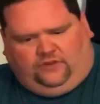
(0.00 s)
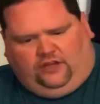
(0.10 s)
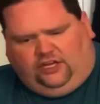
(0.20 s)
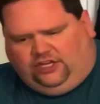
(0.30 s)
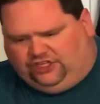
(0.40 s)

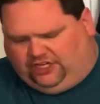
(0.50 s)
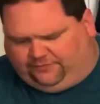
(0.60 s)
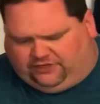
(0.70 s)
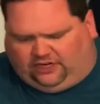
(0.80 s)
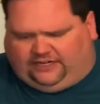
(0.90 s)
Chips
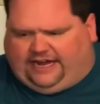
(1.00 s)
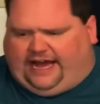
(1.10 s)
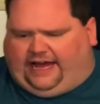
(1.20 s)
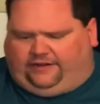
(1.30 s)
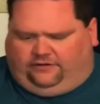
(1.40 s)
are a
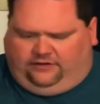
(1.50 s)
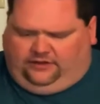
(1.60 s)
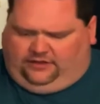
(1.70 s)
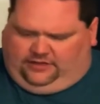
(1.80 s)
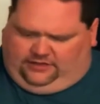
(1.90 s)
9.
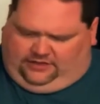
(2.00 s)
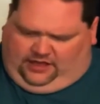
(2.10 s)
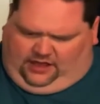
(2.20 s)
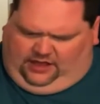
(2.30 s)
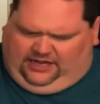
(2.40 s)

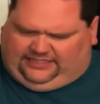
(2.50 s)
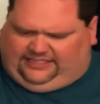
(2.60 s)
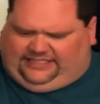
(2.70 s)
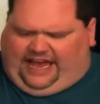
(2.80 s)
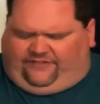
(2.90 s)
A
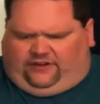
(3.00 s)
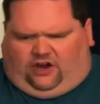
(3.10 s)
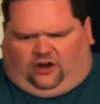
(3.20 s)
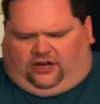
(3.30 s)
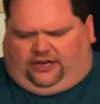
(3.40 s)
7
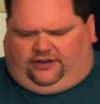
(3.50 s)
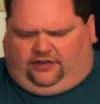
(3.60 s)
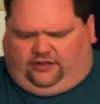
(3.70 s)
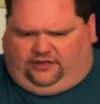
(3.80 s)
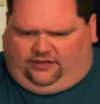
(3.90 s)
on
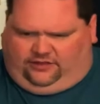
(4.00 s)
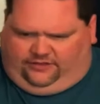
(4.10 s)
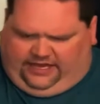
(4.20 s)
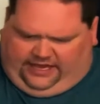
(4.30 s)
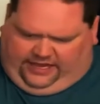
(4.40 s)

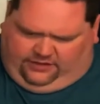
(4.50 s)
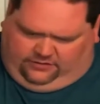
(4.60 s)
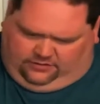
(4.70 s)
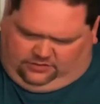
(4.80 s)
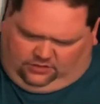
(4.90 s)
the
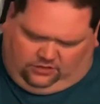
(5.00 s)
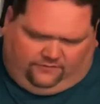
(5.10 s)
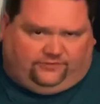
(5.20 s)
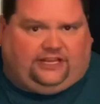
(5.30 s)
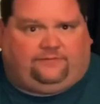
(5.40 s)

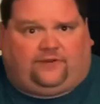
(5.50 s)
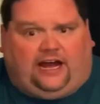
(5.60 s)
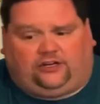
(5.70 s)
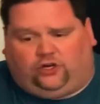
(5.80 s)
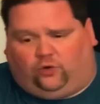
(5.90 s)
deep fried
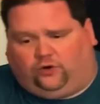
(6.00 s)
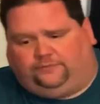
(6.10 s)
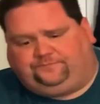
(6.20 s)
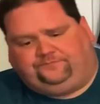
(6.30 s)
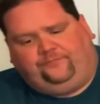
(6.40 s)
corn.
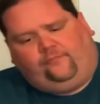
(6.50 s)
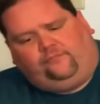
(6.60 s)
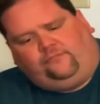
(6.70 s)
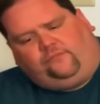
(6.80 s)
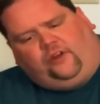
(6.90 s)

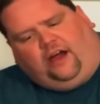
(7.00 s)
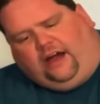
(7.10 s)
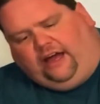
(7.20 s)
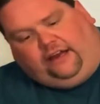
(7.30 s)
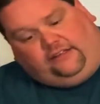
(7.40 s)

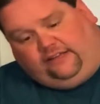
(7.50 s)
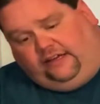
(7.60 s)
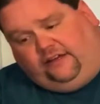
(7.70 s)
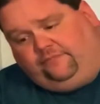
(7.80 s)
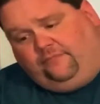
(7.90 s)
And a
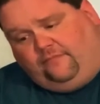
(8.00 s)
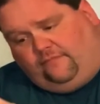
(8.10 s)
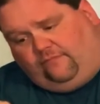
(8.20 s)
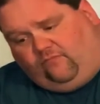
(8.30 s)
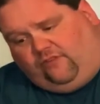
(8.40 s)
10
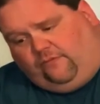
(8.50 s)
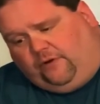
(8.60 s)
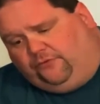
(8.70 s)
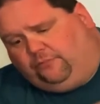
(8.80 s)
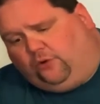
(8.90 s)
for both
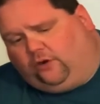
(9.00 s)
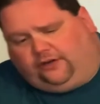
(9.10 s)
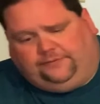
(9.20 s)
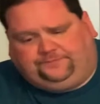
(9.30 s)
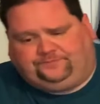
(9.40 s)
the pork
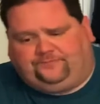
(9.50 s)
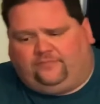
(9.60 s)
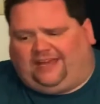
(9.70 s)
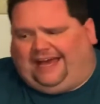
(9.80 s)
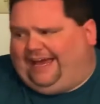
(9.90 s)

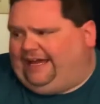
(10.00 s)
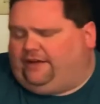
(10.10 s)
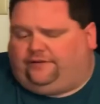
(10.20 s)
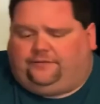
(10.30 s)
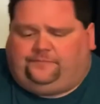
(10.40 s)
and
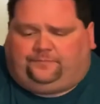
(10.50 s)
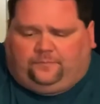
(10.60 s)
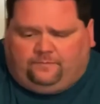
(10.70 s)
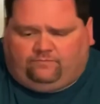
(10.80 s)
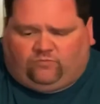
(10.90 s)

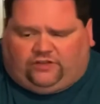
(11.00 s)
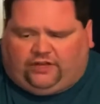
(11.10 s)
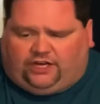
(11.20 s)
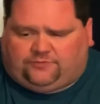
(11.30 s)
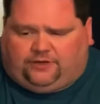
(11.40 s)
the
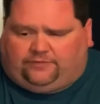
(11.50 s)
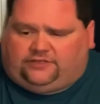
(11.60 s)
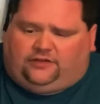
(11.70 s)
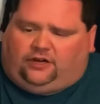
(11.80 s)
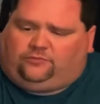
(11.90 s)
hush puppies.
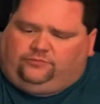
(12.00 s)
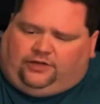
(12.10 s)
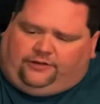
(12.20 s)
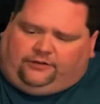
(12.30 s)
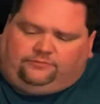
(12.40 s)
Oh, well,
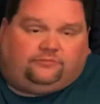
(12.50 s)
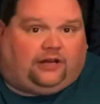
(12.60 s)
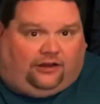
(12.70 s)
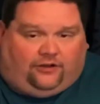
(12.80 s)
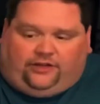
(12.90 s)
here. I'll
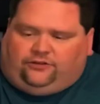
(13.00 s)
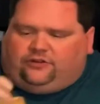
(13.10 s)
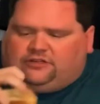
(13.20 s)
go ahead and do